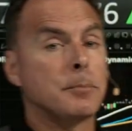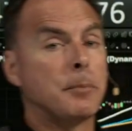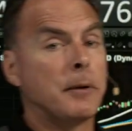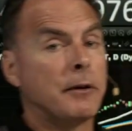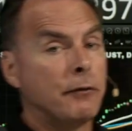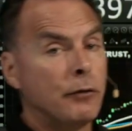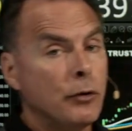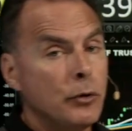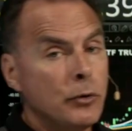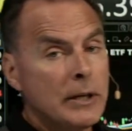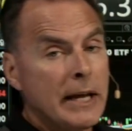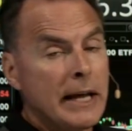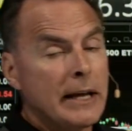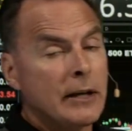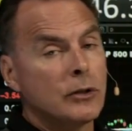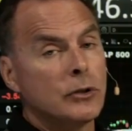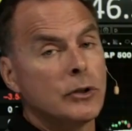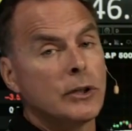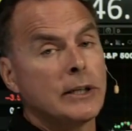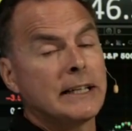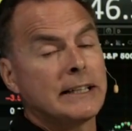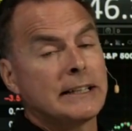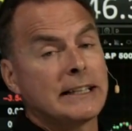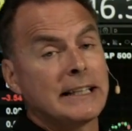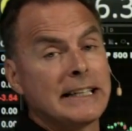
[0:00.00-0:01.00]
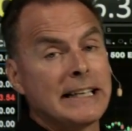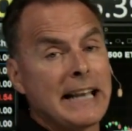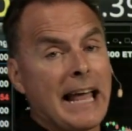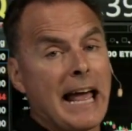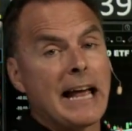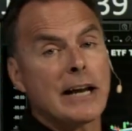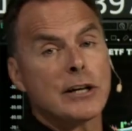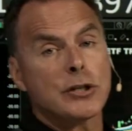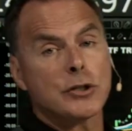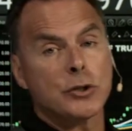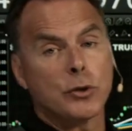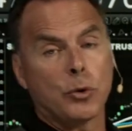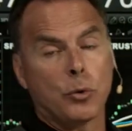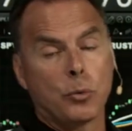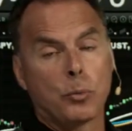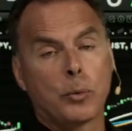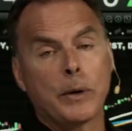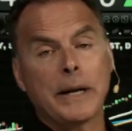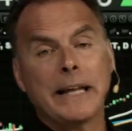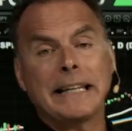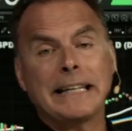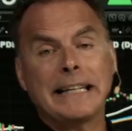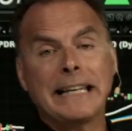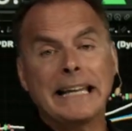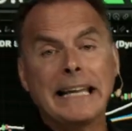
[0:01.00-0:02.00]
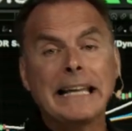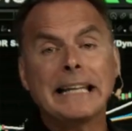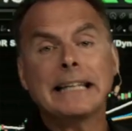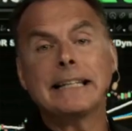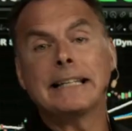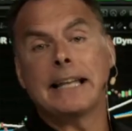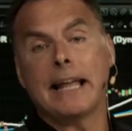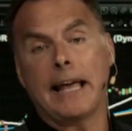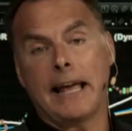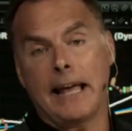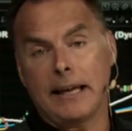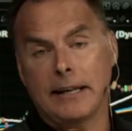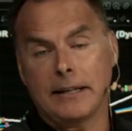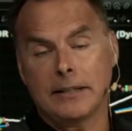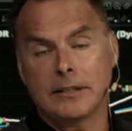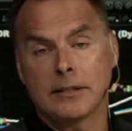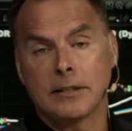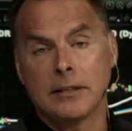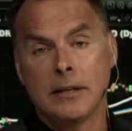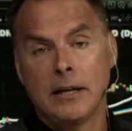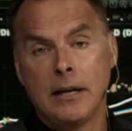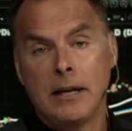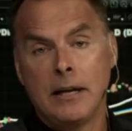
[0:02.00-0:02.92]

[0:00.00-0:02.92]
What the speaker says: But if you take a look at the National Rent Index,